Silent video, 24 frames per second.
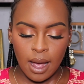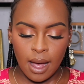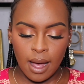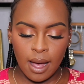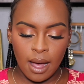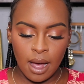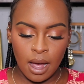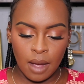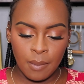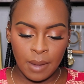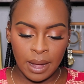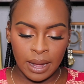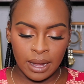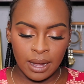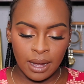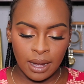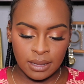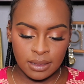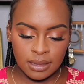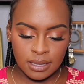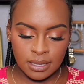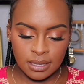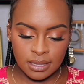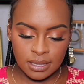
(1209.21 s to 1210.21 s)
I
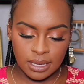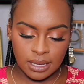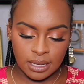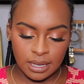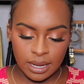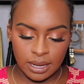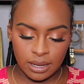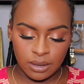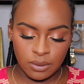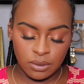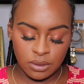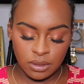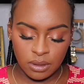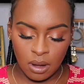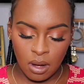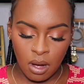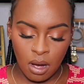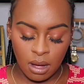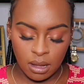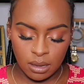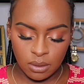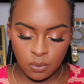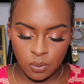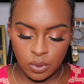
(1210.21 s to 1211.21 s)
got this in like
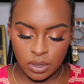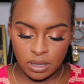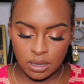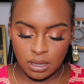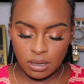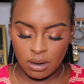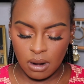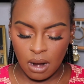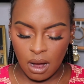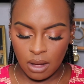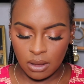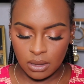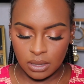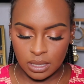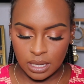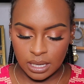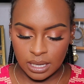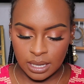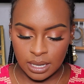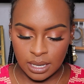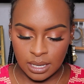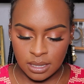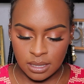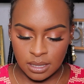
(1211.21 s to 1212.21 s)
one of their
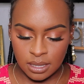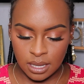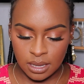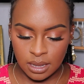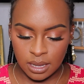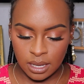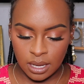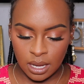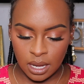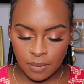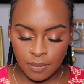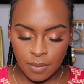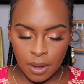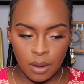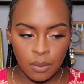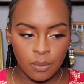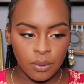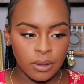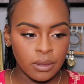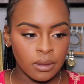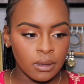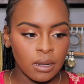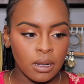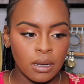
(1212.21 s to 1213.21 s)
holiday kits that they came out
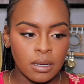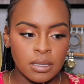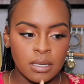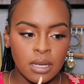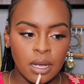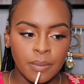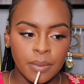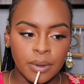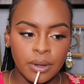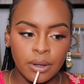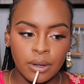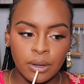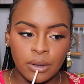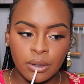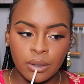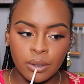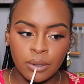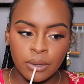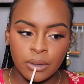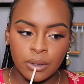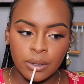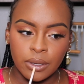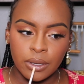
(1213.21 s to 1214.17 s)
with a long time ago.